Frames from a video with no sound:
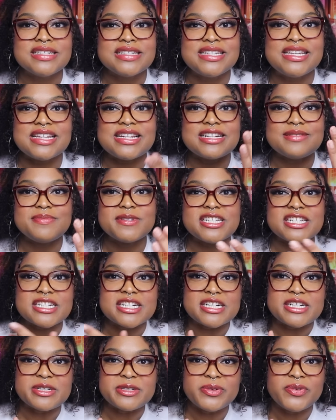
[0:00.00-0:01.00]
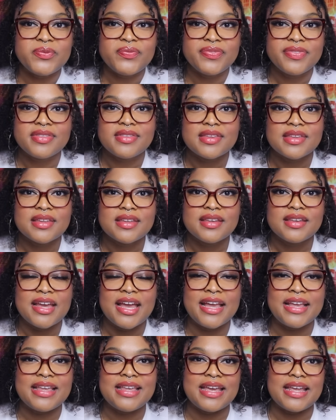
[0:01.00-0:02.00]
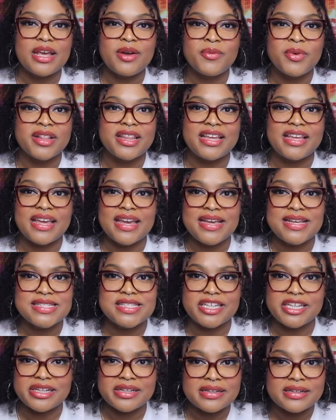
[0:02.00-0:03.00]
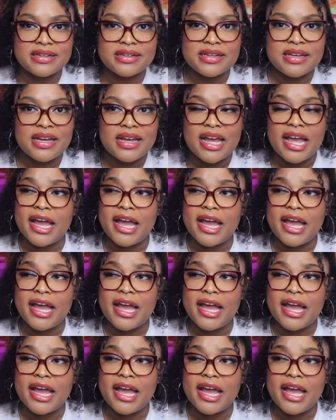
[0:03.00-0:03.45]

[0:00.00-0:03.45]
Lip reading: get up and go and get it where the getting's good,